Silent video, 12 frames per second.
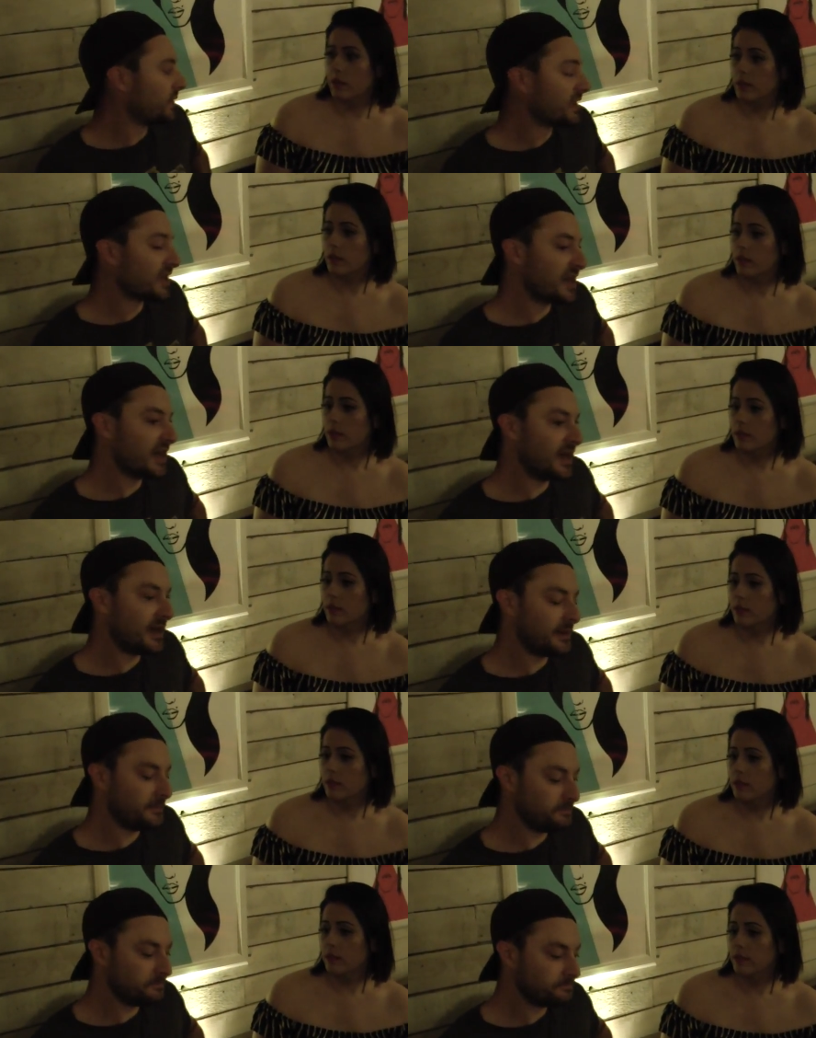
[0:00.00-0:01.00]
Speaker 1: were,
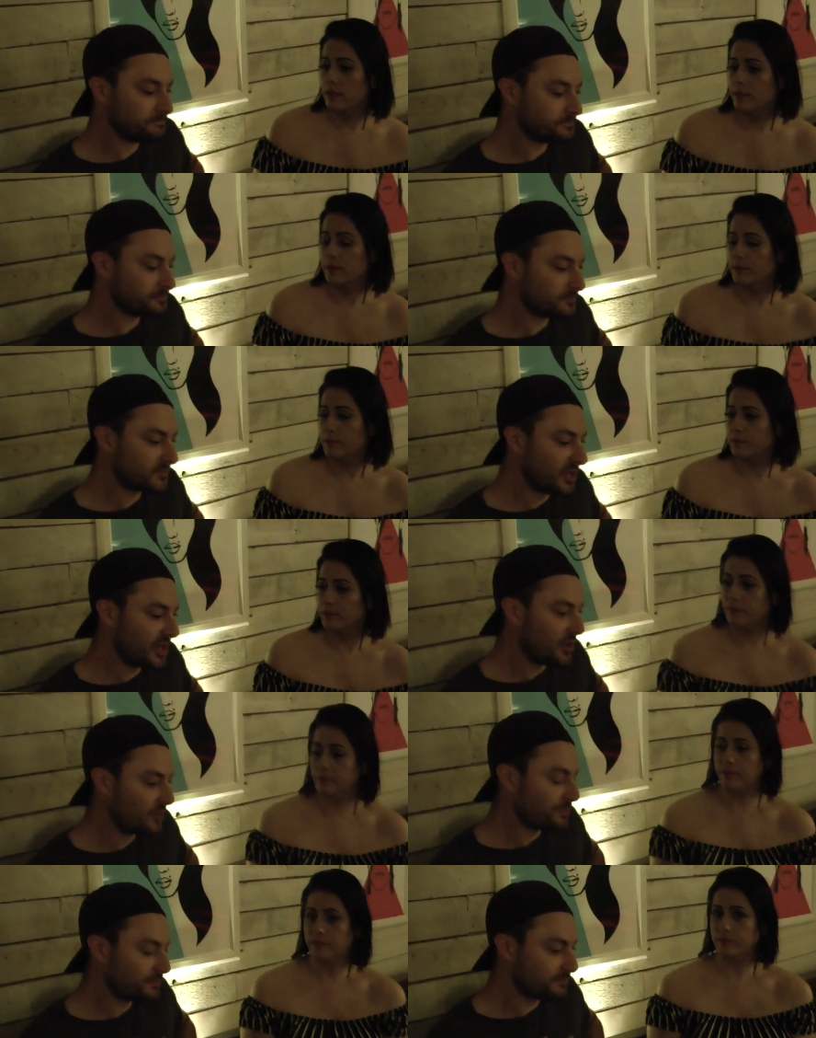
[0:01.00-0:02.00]
you
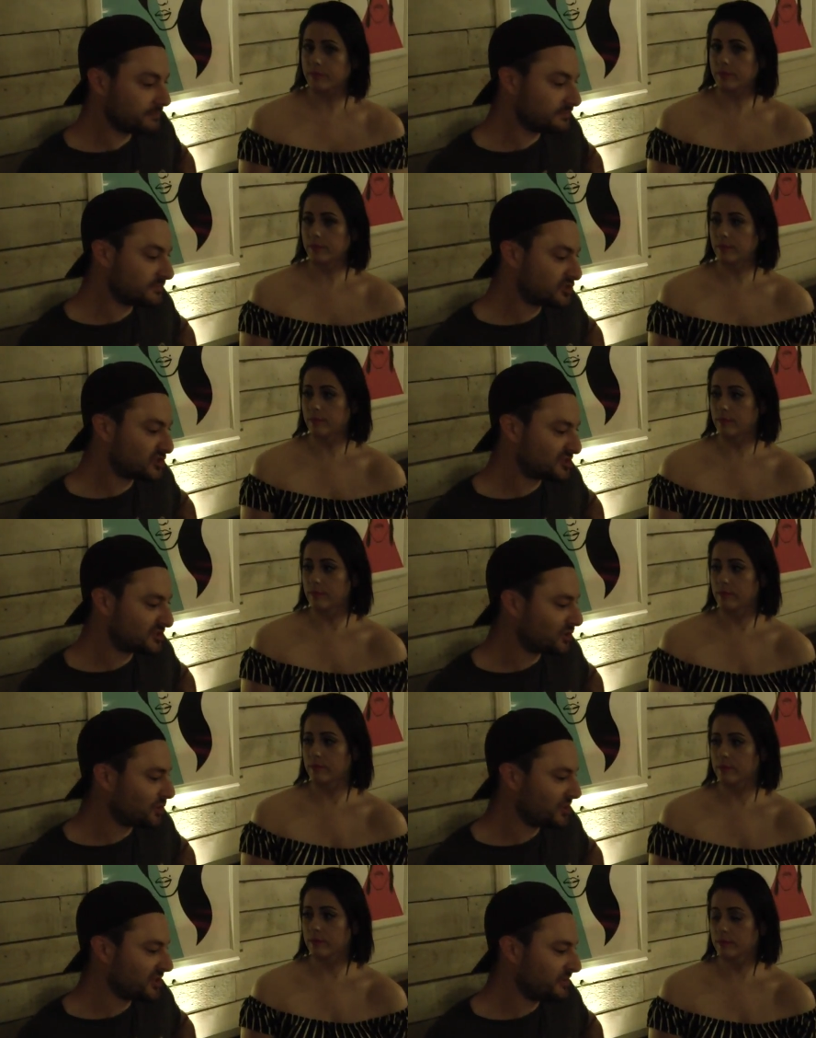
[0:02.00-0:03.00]
know,
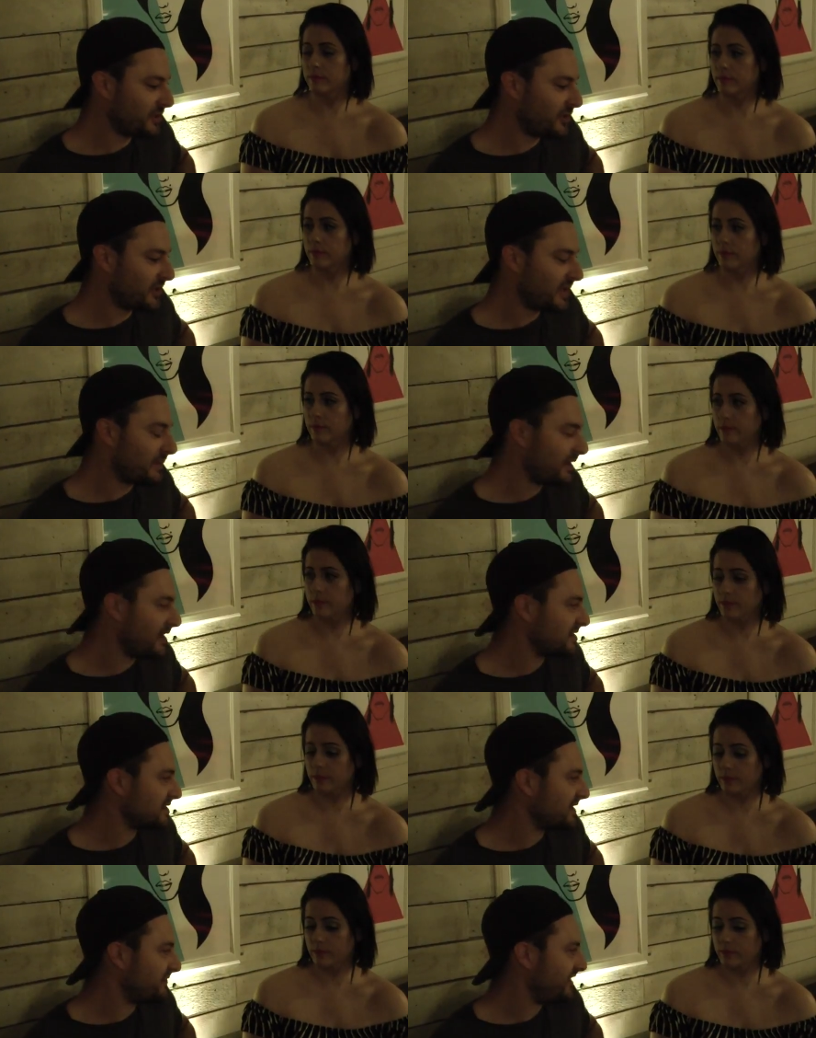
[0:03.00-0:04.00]
told about
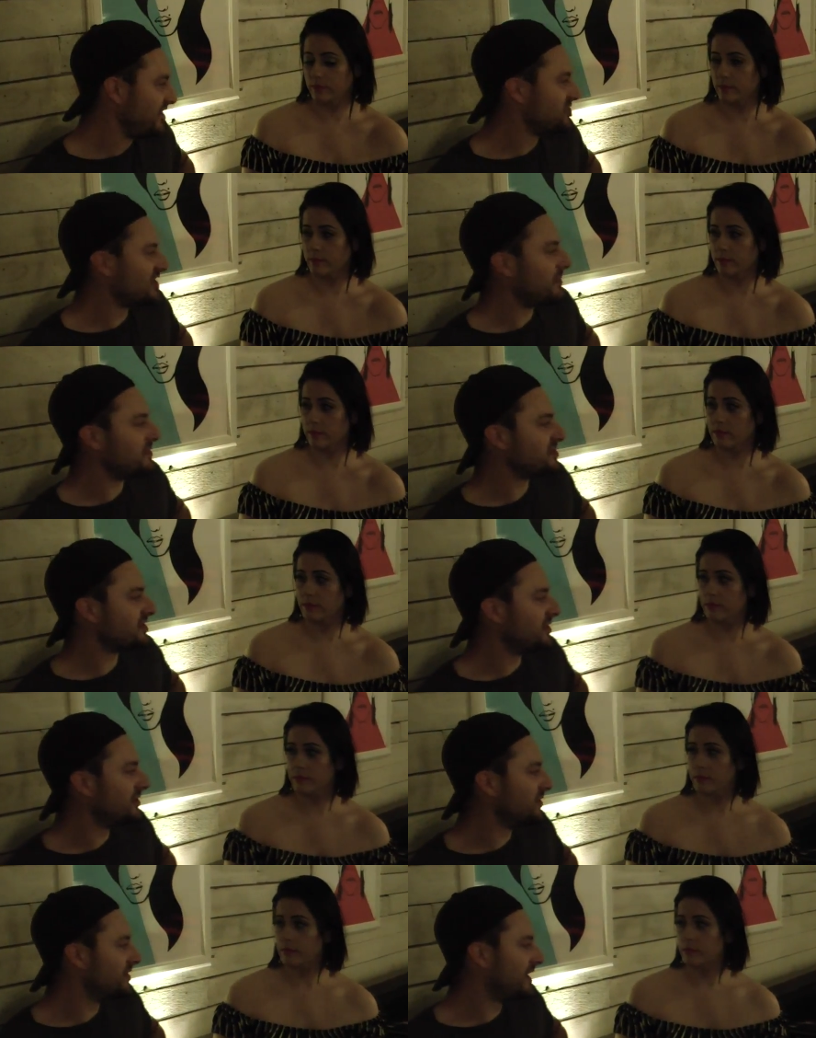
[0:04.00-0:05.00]
a feature
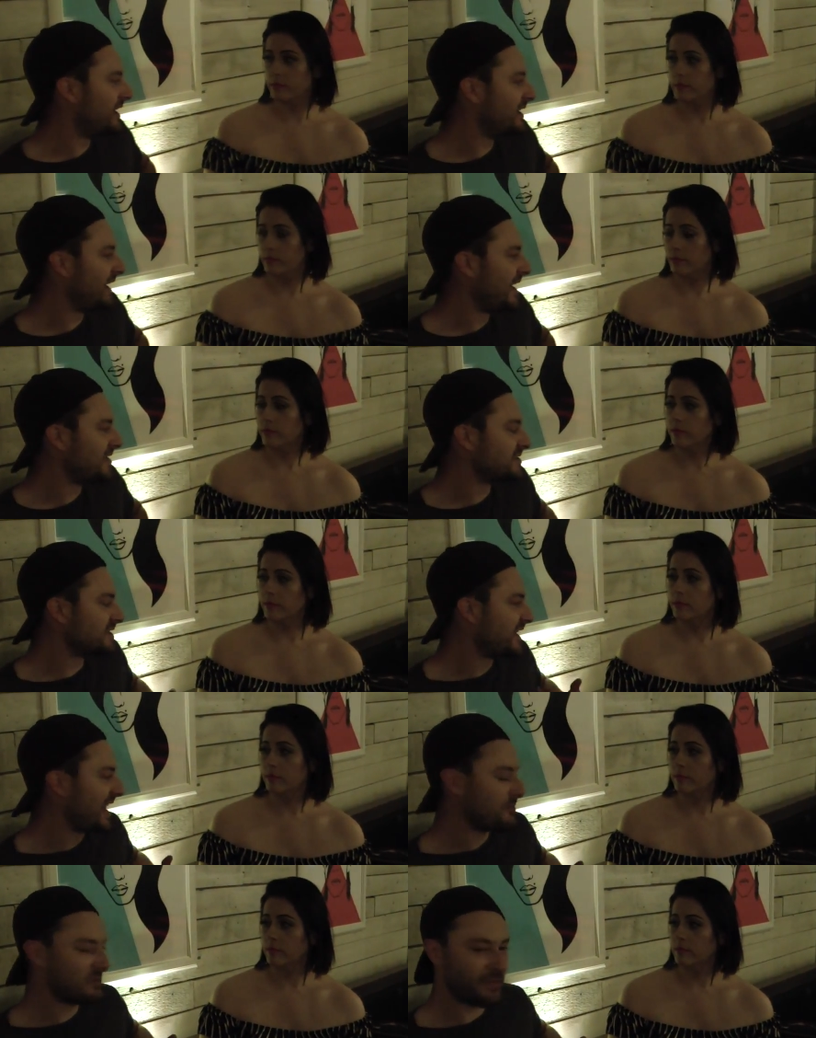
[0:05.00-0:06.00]
episode, and as the
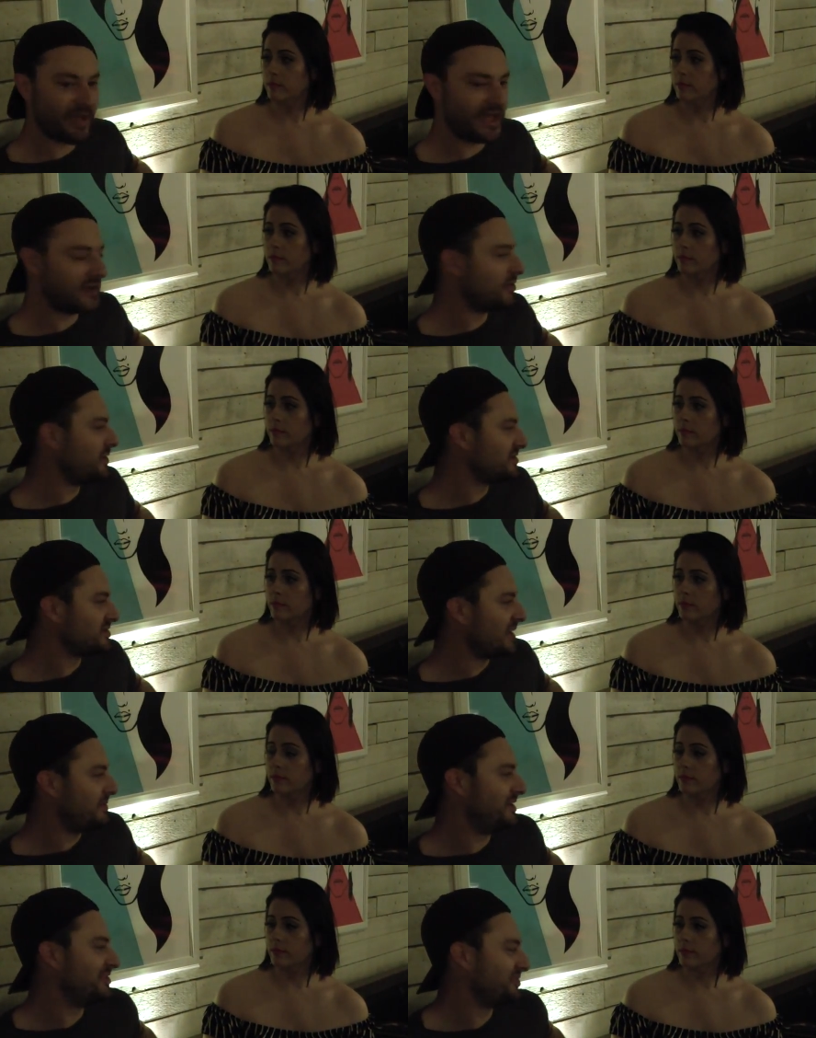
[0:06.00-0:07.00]
cameraman who has
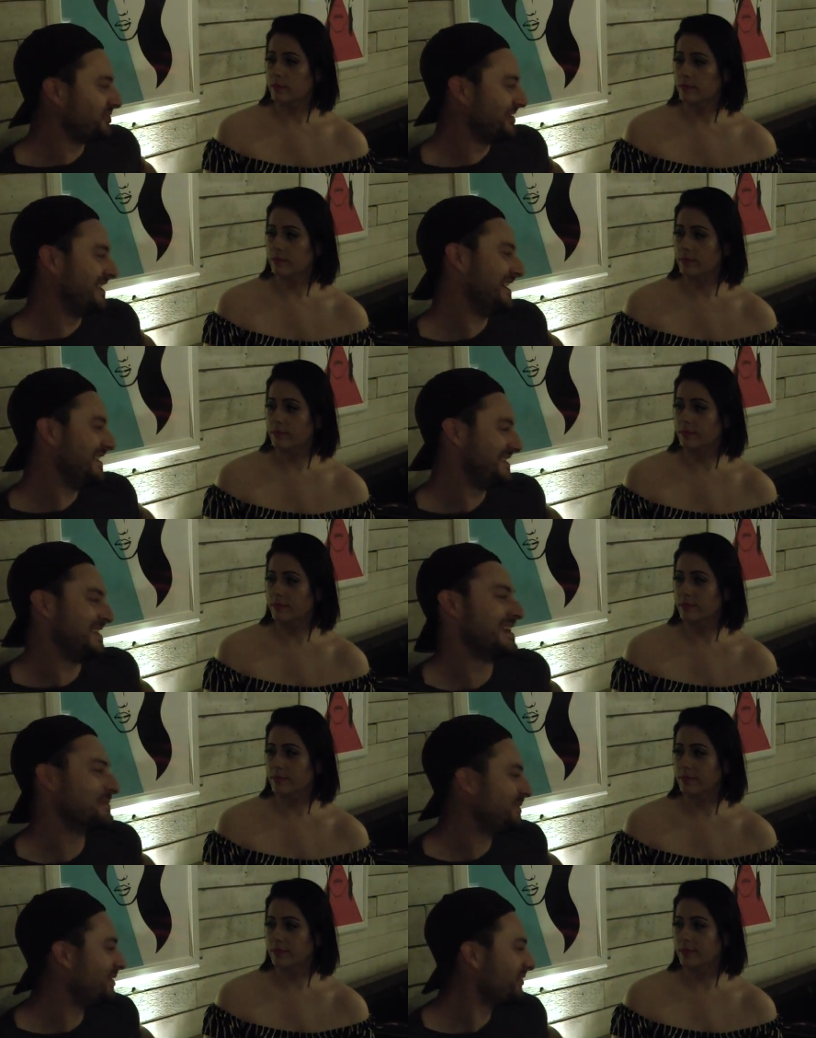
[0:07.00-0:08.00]
not been told
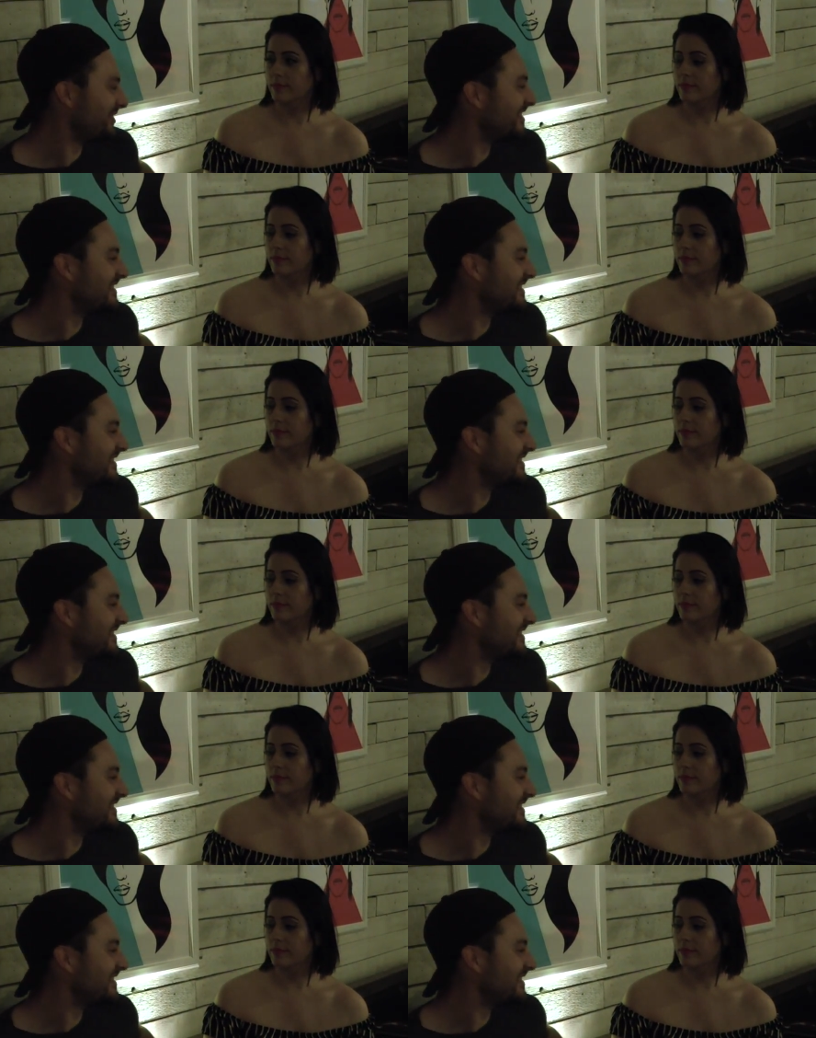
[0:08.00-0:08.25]
anything about